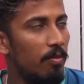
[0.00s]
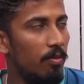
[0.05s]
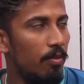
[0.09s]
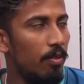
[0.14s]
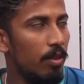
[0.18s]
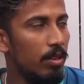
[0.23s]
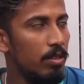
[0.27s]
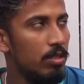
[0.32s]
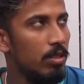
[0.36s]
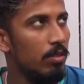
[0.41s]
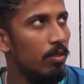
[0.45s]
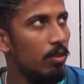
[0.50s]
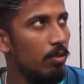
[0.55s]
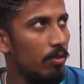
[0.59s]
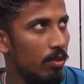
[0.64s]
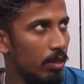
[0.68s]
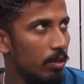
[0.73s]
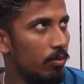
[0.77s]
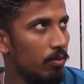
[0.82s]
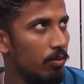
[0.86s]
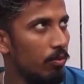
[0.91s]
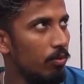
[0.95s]
first of all,
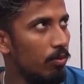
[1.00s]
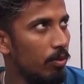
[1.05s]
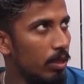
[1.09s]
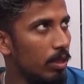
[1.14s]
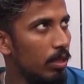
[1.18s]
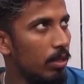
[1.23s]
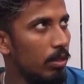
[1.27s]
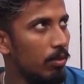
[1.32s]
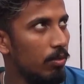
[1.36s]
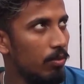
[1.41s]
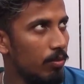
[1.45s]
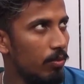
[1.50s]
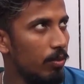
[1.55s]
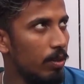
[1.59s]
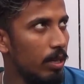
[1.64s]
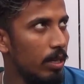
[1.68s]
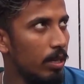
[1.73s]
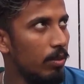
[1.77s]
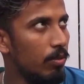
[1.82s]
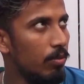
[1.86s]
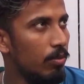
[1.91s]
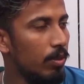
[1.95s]
when
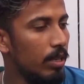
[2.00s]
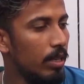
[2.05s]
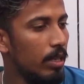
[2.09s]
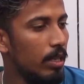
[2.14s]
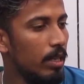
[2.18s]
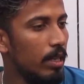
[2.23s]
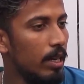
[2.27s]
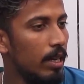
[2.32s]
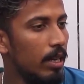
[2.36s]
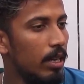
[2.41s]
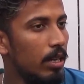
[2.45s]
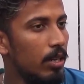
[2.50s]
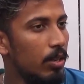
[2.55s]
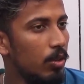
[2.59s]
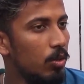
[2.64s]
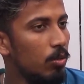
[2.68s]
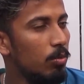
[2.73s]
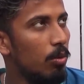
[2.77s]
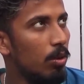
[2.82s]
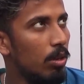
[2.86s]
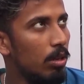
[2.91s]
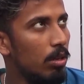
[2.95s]
we get a
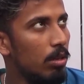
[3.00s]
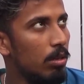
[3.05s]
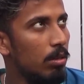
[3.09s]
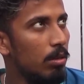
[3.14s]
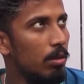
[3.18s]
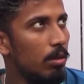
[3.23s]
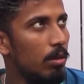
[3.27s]
new ball,